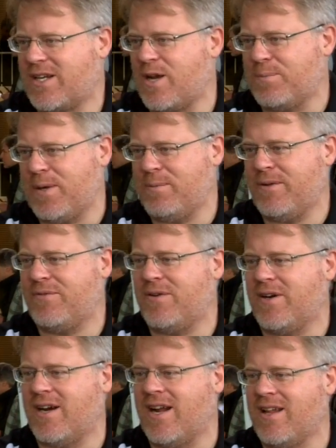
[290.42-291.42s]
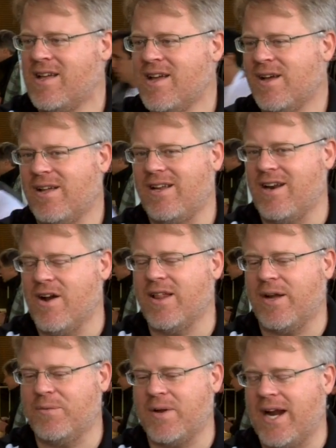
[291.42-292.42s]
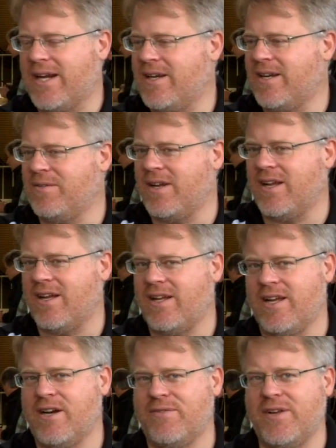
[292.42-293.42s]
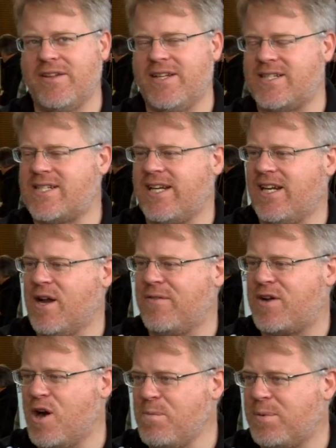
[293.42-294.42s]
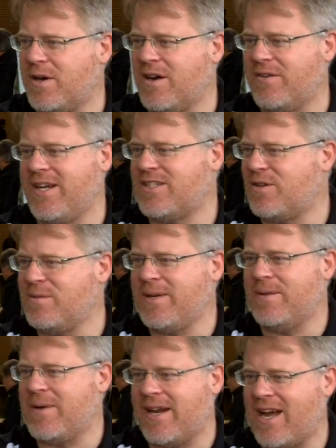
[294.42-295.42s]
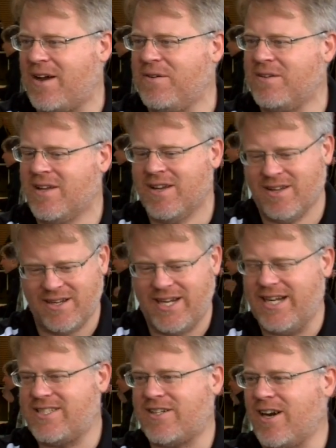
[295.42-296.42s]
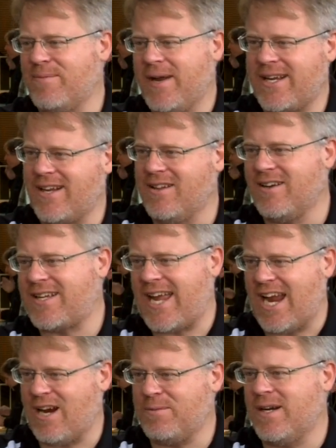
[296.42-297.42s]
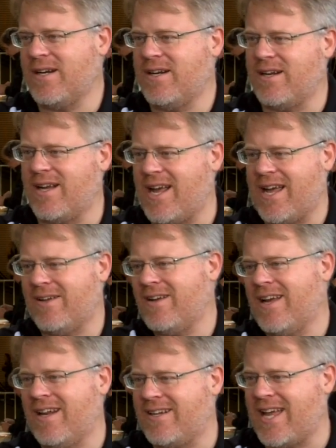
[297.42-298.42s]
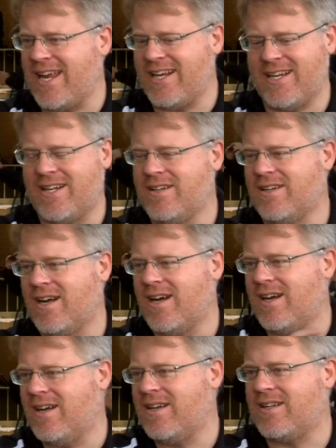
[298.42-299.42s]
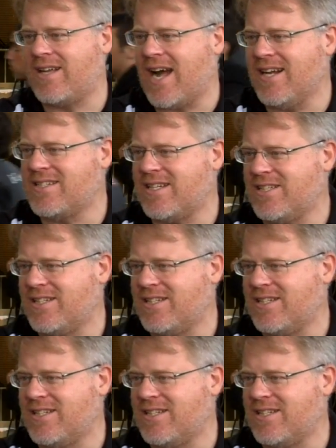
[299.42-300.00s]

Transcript: company before. Yeah, yeah. You know, when I interviewed the CEO of GoPro, he told me about how he started making a little camera and, and getting uh, guys in